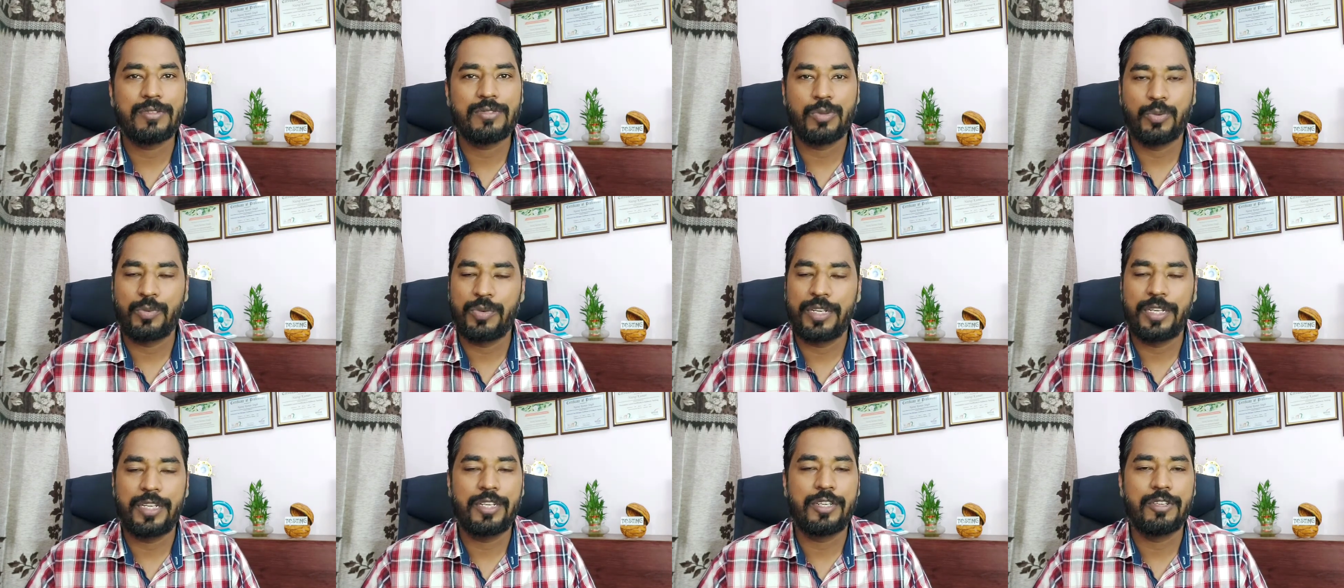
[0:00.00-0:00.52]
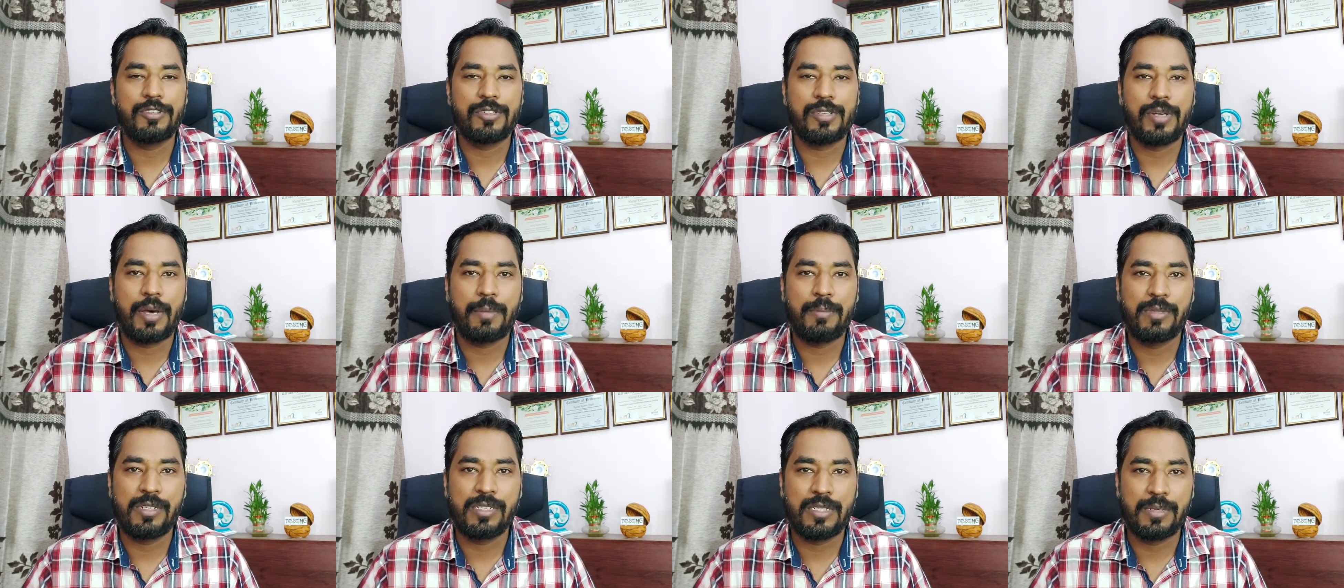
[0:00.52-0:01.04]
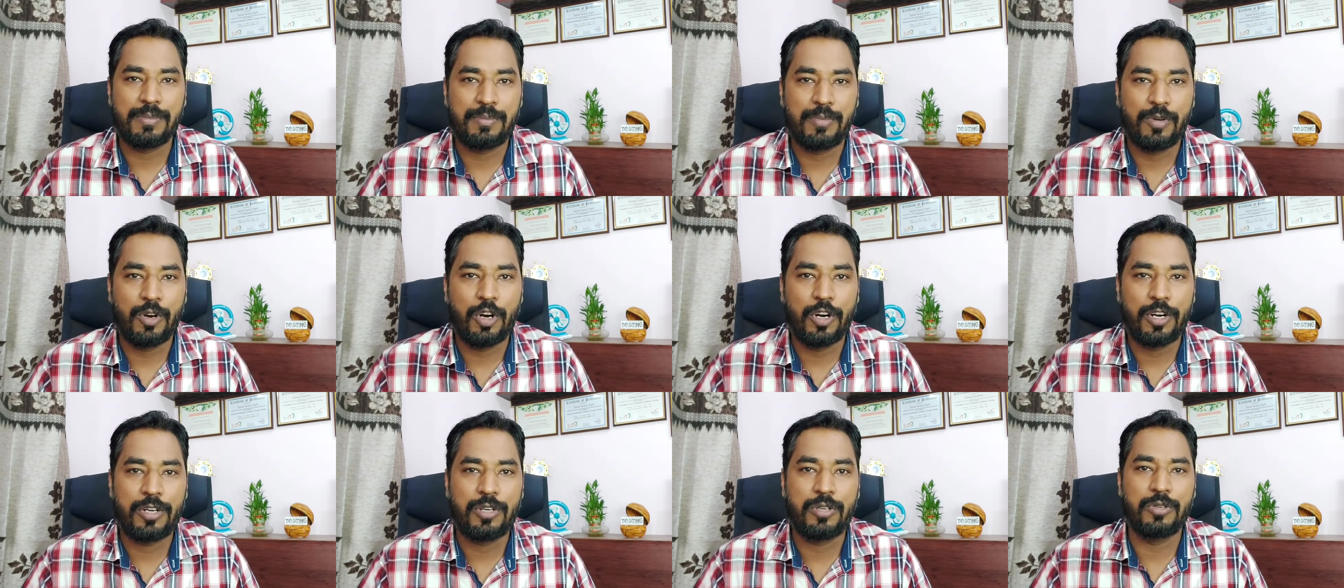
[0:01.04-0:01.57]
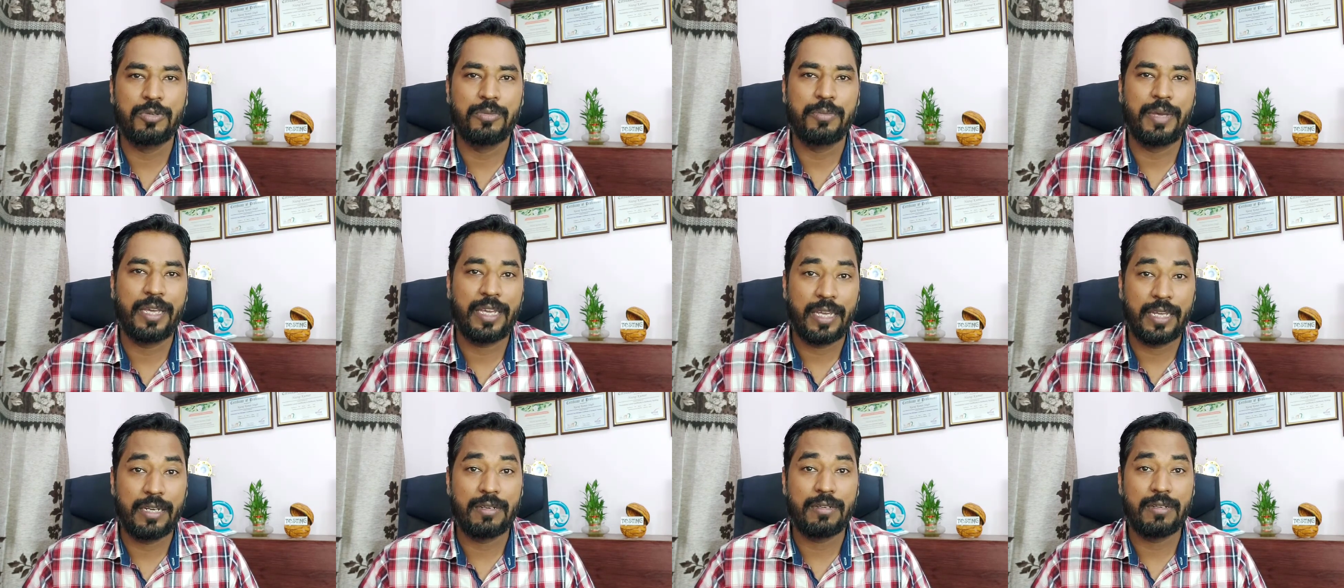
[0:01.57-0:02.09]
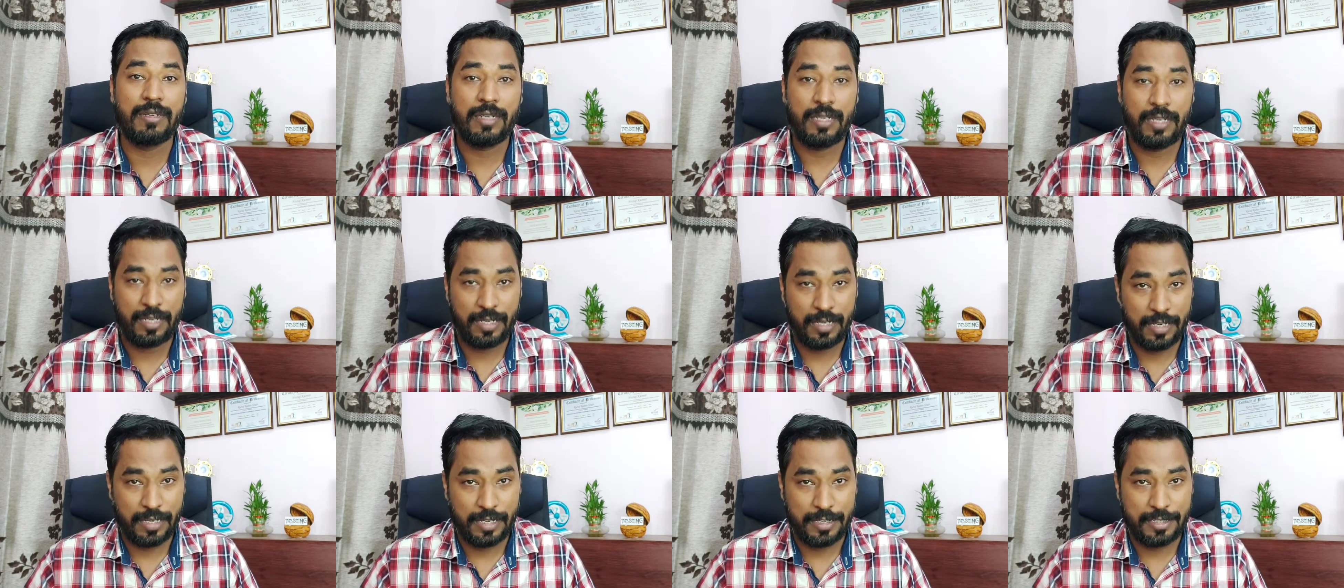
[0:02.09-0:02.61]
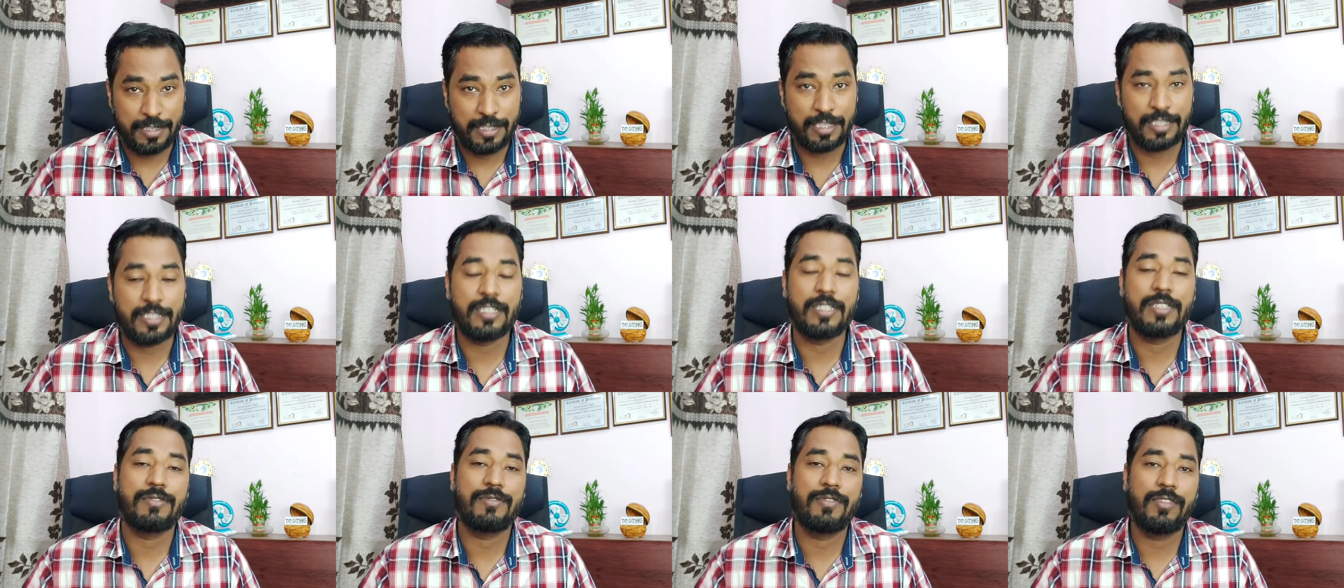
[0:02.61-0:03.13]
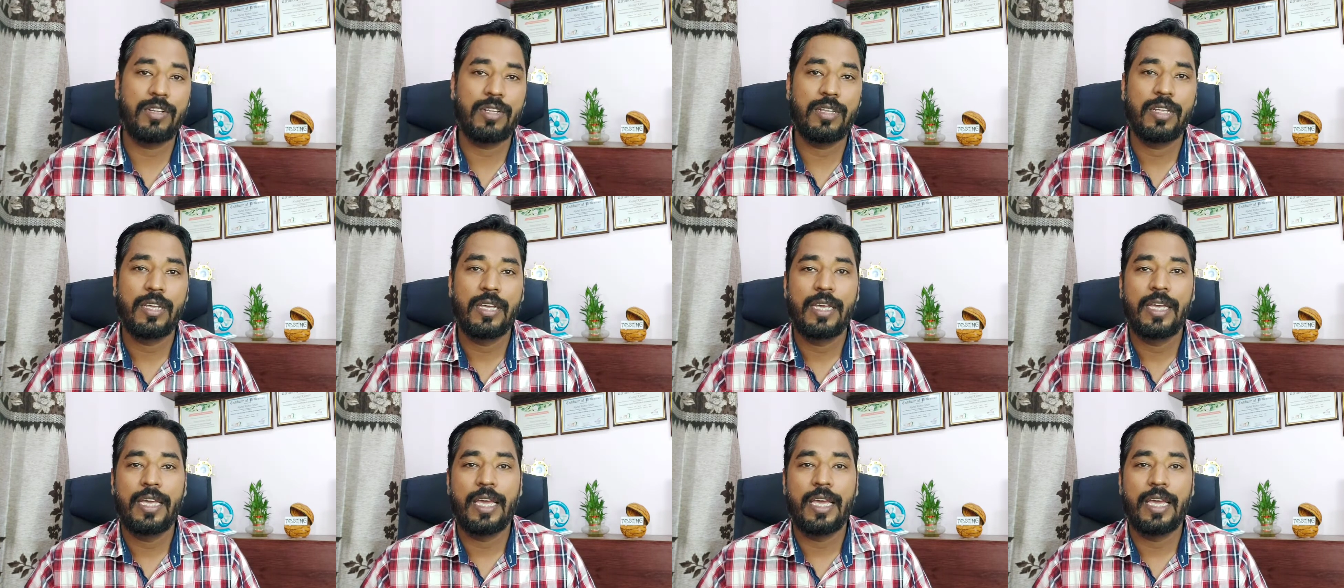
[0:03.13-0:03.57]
so we need your humble support to make it uh, successful,